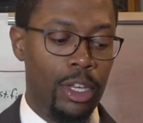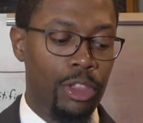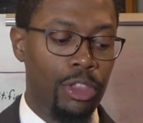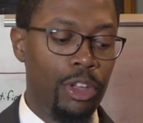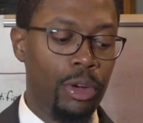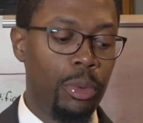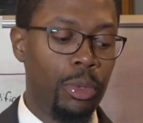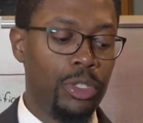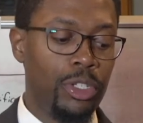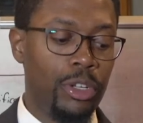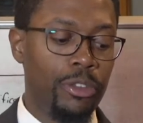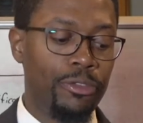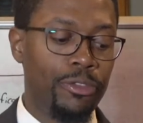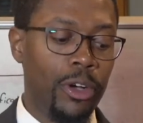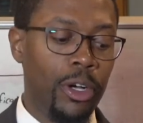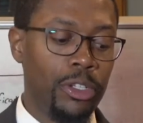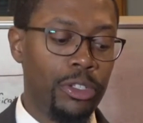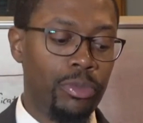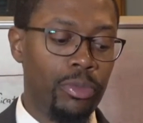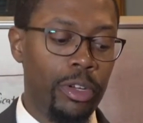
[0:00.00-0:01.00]
There was a
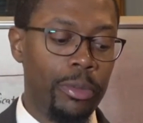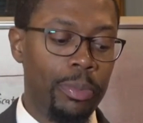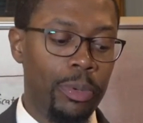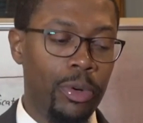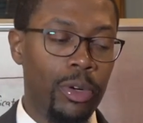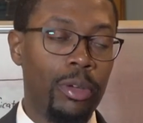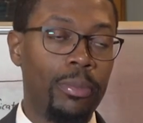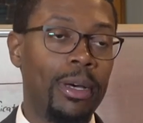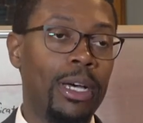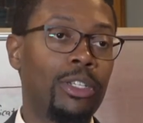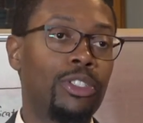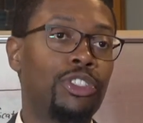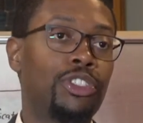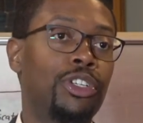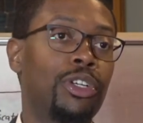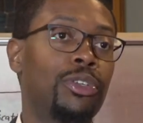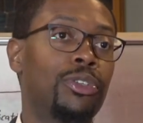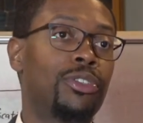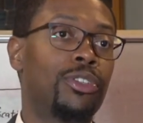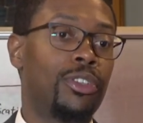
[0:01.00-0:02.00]
false report about
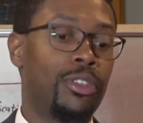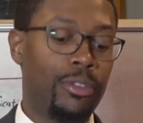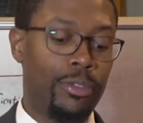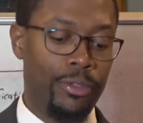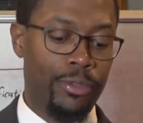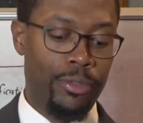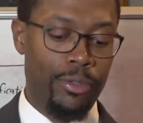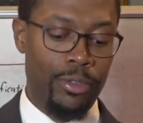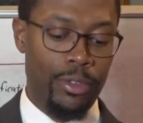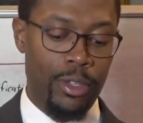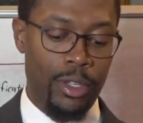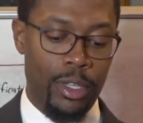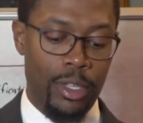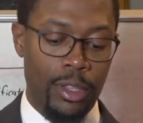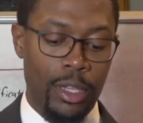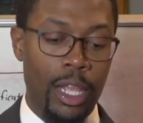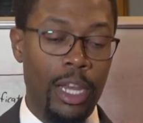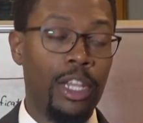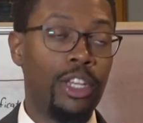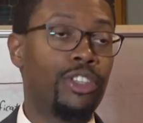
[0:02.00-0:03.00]
Joseph
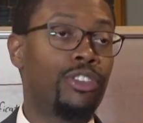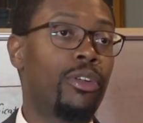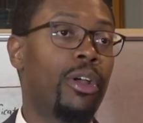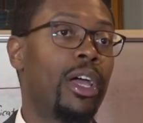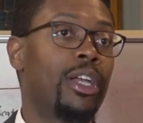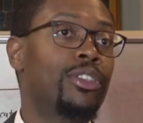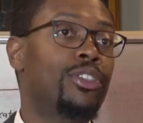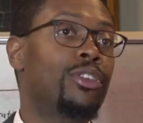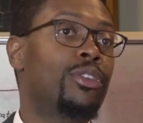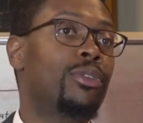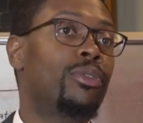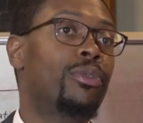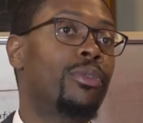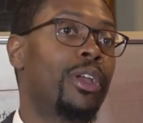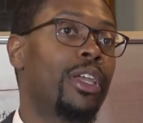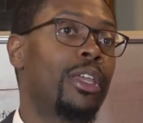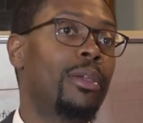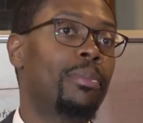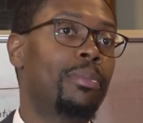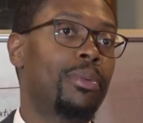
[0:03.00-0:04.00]
that he tried to
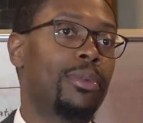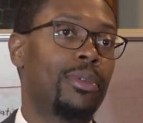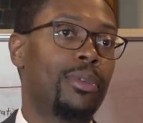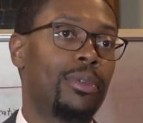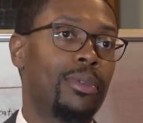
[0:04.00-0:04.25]
rape